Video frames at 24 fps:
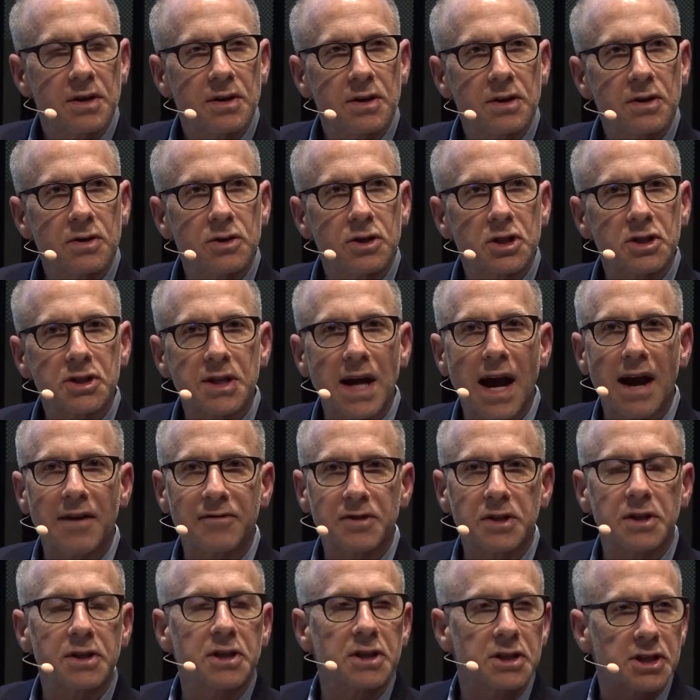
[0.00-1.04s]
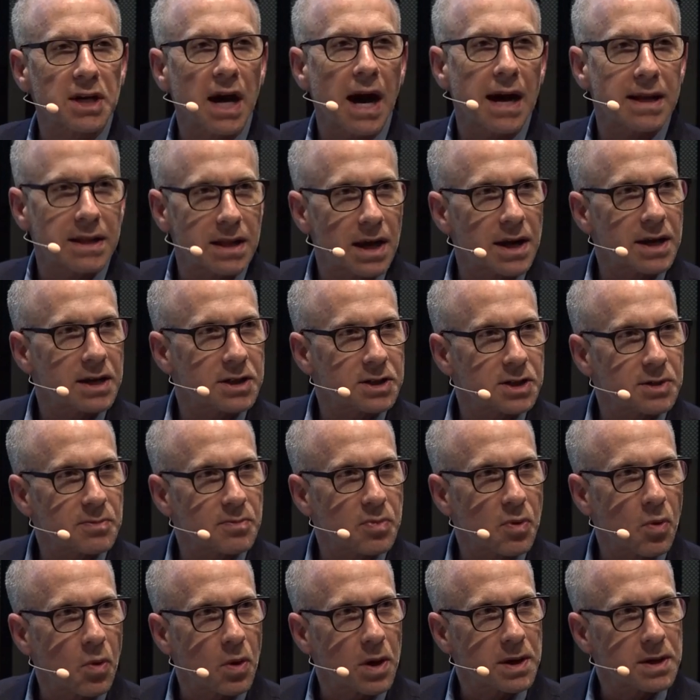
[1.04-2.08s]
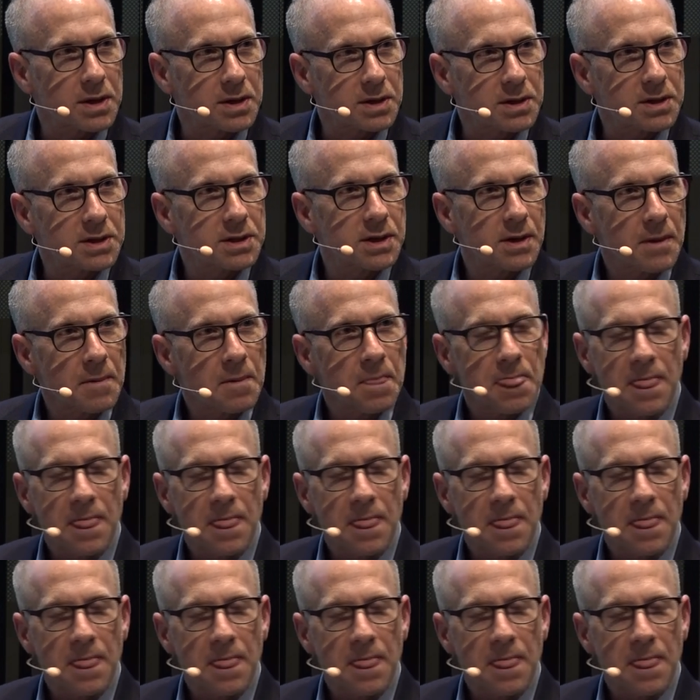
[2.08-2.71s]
You just have to decide that it's important,